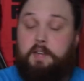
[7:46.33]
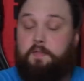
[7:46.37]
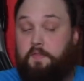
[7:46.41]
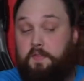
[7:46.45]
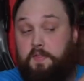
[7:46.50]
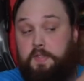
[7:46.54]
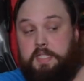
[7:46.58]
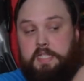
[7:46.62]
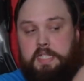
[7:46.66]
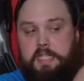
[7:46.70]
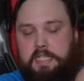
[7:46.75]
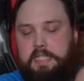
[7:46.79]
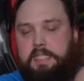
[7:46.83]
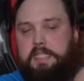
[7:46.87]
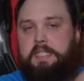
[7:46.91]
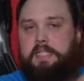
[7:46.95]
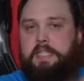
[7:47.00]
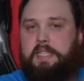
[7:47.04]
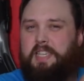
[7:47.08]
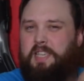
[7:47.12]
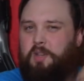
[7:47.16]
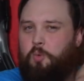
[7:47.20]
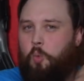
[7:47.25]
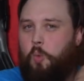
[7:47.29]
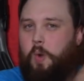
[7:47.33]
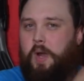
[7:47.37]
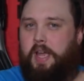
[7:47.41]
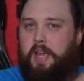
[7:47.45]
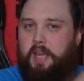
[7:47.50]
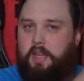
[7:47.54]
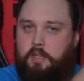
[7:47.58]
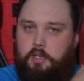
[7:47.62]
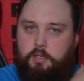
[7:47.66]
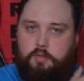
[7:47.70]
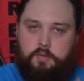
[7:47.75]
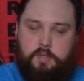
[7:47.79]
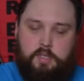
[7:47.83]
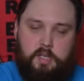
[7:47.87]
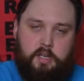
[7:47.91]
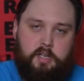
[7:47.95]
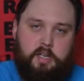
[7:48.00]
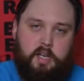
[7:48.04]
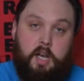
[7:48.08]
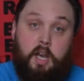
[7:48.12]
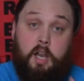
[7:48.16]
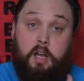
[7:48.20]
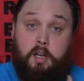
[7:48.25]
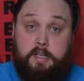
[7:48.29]
physically see where those kind
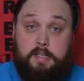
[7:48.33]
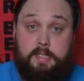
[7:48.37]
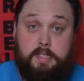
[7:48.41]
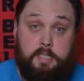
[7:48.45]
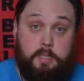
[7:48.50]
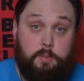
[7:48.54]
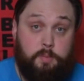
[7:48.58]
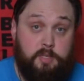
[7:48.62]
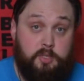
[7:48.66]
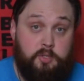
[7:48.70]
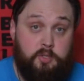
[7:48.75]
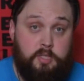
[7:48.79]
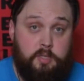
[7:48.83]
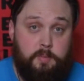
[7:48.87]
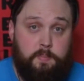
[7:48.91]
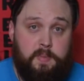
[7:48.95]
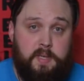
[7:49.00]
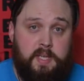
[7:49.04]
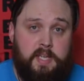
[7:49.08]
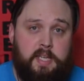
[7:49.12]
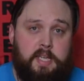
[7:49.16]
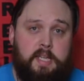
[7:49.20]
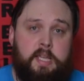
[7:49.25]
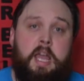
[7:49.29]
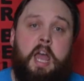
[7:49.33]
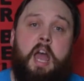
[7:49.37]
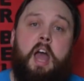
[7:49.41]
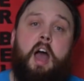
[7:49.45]
of lines are supposed to be.